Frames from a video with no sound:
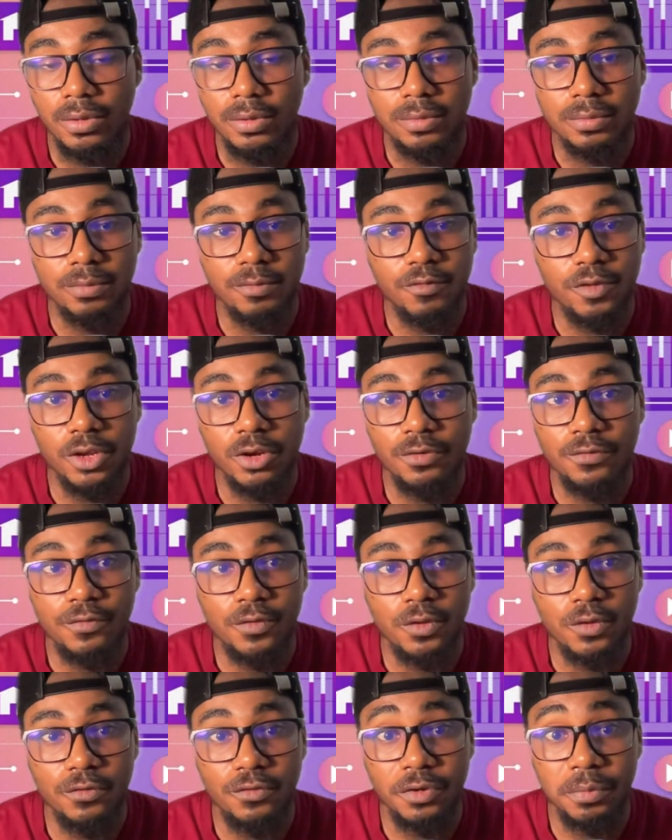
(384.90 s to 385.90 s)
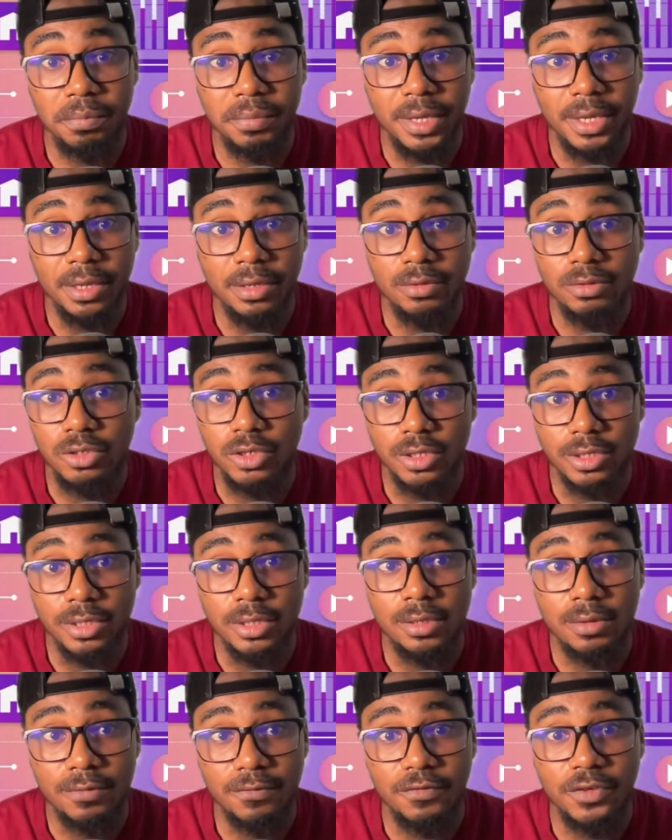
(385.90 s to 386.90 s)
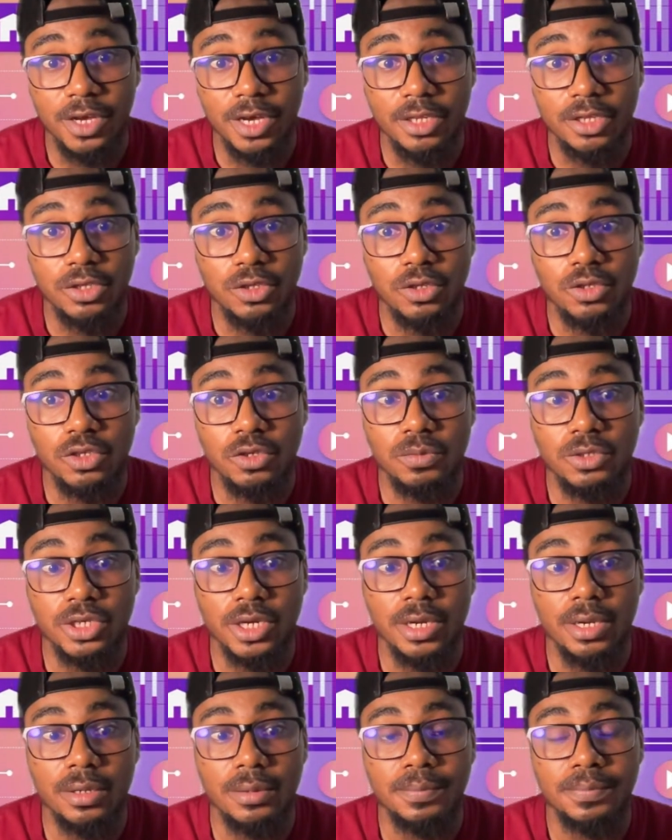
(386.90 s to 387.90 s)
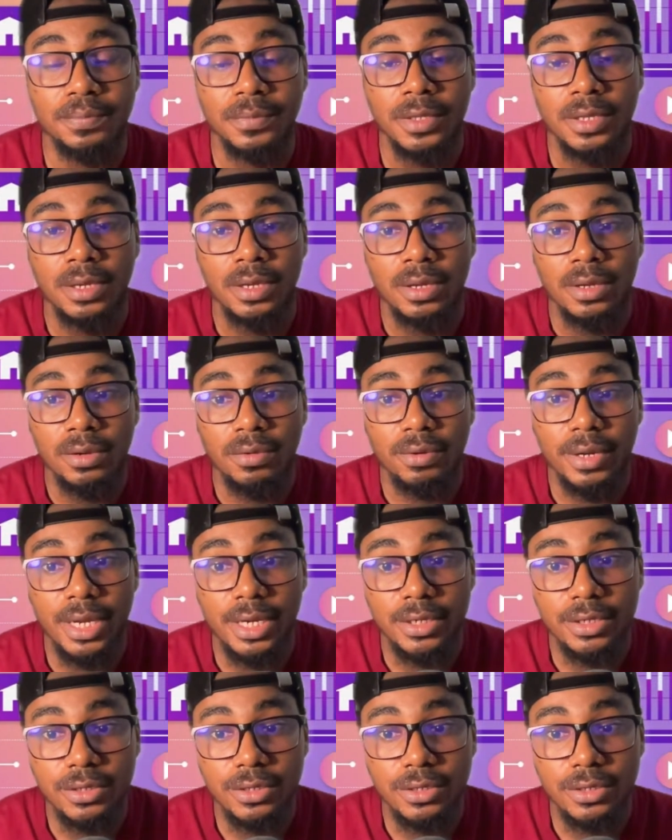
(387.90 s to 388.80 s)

further flow from me just via the YouTube channel, right?